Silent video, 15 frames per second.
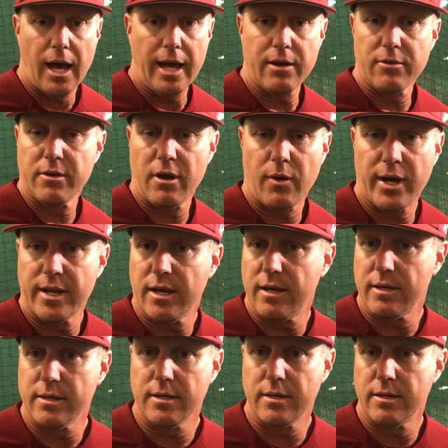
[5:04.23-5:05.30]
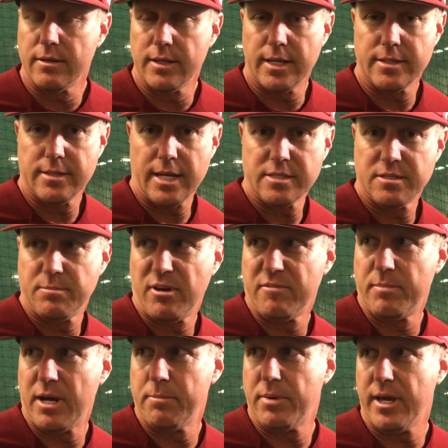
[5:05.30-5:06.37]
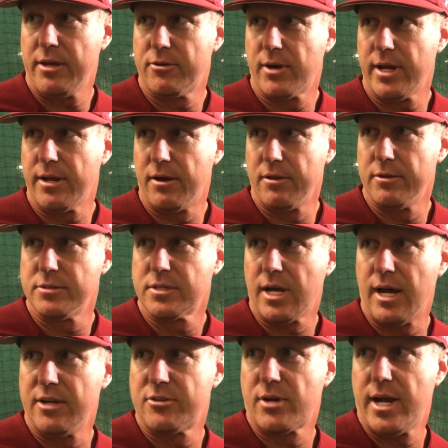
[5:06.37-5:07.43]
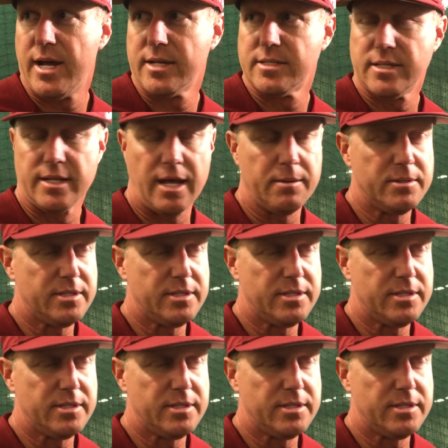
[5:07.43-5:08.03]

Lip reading: I don't know. That's above my pay grade, all those contracts. And